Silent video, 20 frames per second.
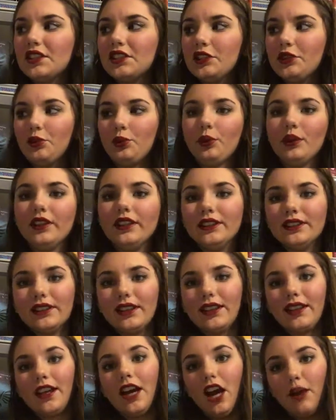You weren't
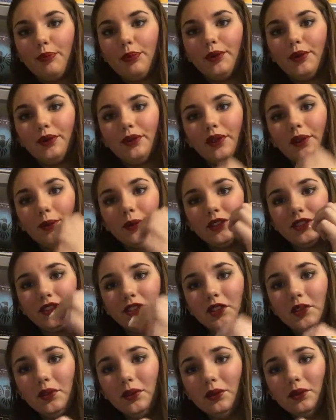a couple. It was
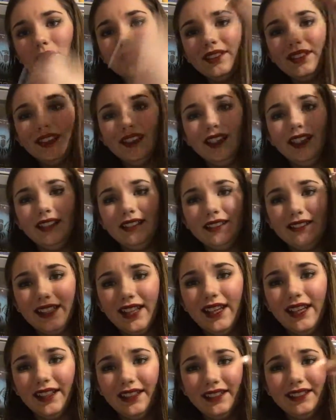you and
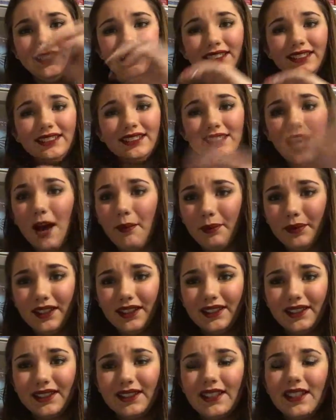Day. Stop
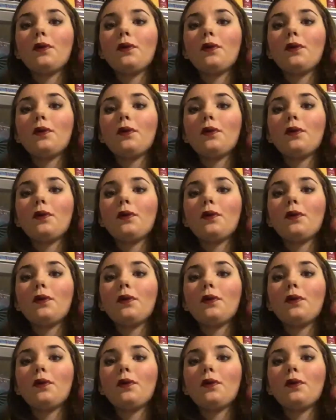it.